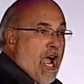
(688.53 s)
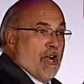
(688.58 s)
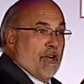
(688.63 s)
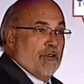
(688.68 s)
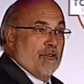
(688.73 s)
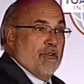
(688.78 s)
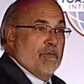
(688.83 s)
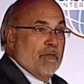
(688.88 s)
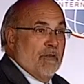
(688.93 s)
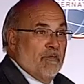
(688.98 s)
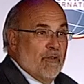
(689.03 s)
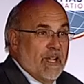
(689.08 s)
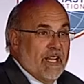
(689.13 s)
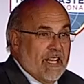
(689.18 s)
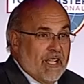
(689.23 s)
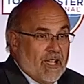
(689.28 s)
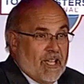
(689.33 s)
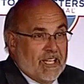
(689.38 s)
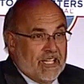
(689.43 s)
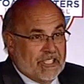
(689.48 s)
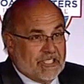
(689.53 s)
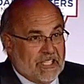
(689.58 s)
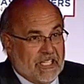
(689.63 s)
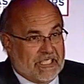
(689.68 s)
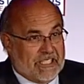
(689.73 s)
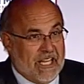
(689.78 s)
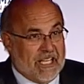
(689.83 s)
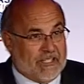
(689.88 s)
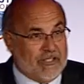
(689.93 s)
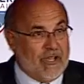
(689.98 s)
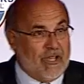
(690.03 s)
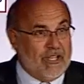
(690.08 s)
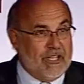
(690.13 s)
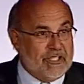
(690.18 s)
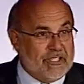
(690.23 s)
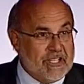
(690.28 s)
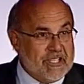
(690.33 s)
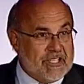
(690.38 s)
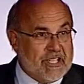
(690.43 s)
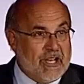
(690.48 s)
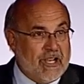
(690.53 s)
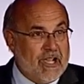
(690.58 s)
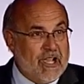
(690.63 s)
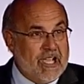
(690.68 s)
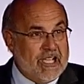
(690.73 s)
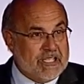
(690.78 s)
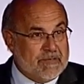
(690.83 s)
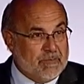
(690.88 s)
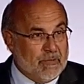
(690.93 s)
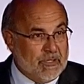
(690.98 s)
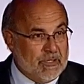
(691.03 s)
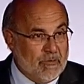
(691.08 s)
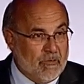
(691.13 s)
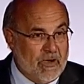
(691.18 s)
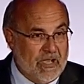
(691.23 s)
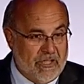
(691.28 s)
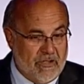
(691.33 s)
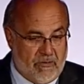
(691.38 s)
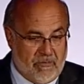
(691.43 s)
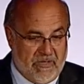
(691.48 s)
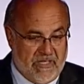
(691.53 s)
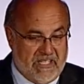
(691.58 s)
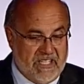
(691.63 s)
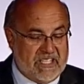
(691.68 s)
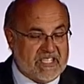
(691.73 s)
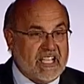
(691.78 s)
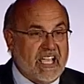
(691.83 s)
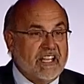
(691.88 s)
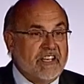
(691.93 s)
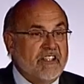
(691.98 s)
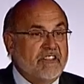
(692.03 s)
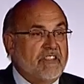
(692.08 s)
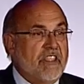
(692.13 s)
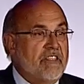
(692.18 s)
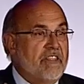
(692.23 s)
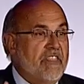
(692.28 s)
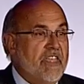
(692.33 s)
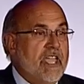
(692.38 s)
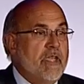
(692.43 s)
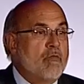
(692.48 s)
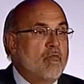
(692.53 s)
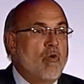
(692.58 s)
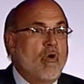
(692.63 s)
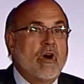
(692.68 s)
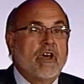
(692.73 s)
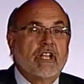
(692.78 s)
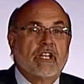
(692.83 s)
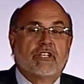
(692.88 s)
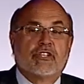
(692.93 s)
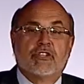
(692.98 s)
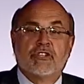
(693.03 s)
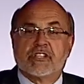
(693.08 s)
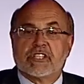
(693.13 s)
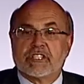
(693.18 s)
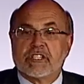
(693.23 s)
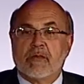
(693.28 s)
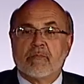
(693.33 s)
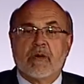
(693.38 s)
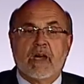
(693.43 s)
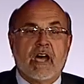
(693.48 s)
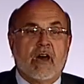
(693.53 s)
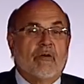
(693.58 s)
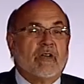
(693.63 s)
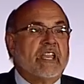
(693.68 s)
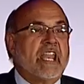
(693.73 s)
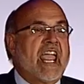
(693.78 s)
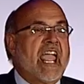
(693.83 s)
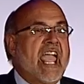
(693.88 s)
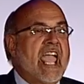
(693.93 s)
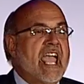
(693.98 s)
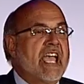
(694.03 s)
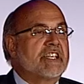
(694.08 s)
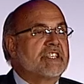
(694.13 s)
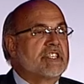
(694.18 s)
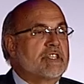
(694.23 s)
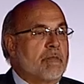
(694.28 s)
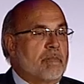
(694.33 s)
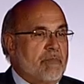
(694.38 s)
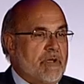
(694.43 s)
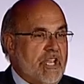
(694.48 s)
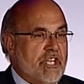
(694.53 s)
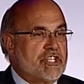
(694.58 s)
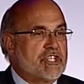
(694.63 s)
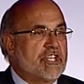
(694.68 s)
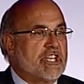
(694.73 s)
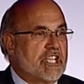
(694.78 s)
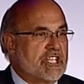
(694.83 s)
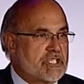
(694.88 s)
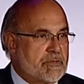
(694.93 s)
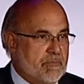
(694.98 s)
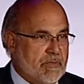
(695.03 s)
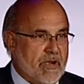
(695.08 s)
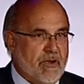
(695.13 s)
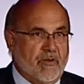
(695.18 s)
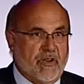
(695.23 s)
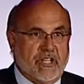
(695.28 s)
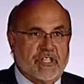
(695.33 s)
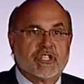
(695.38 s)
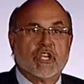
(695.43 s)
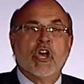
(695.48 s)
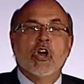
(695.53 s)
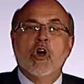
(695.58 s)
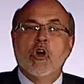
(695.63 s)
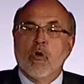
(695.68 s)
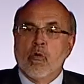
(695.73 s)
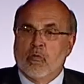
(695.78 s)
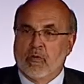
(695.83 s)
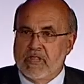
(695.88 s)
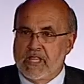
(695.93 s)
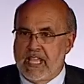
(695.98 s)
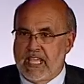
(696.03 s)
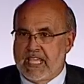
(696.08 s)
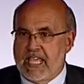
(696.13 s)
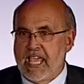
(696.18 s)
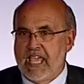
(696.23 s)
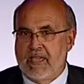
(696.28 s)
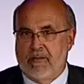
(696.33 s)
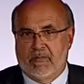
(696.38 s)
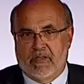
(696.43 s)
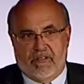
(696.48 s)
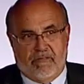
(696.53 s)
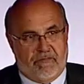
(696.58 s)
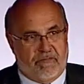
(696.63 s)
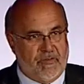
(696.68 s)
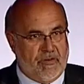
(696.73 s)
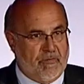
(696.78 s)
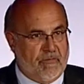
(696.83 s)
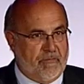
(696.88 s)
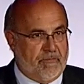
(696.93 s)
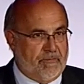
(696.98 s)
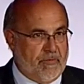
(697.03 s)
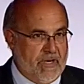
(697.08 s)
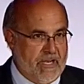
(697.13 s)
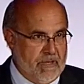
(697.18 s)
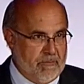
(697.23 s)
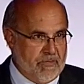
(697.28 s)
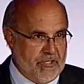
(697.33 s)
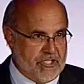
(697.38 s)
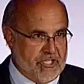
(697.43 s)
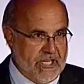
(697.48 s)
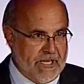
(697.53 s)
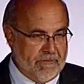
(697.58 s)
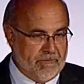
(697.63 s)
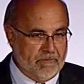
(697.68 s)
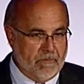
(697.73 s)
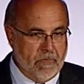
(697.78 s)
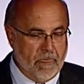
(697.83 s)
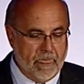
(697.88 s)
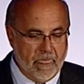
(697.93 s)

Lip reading: A group of radiology technologists at a hospital in Wyoming decided that they wanted to somehow enhance the patient experience when they came in for imaging.